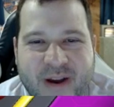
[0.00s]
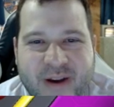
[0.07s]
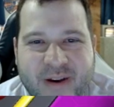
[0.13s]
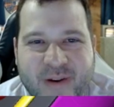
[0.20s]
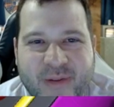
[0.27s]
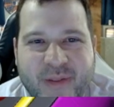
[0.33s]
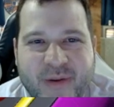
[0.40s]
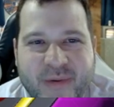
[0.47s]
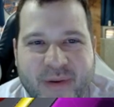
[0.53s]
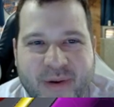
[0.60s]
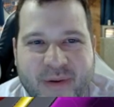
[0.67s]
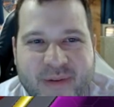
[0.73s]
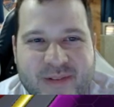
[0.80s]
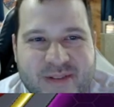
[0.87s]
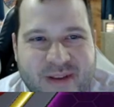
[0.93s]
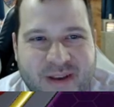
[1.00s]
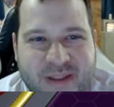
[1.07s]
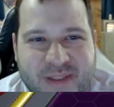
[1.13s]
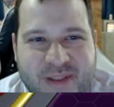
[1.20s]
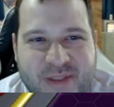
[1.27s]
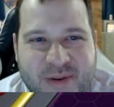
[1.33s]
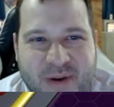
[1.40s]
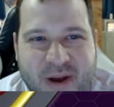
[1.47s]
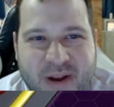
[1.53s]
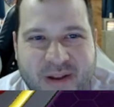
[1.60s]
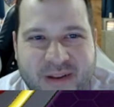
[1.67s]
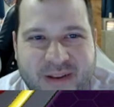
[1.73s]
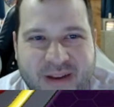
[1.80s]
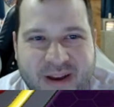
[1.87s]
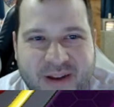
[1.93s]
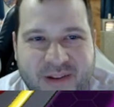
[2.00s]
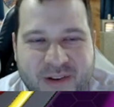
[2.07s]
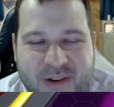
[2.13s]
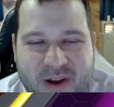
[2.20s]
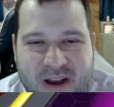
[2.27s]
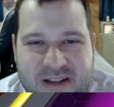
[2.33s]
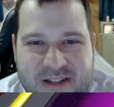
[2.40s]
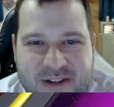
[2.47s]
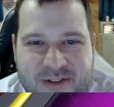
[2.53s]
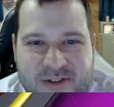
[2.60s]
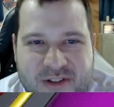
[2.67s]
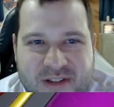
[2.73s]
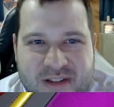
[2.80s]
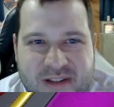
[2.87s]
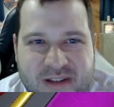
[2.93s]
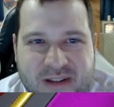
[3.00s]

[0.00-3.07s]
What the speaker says: Oh, there we go. I thought they were out of grass energies.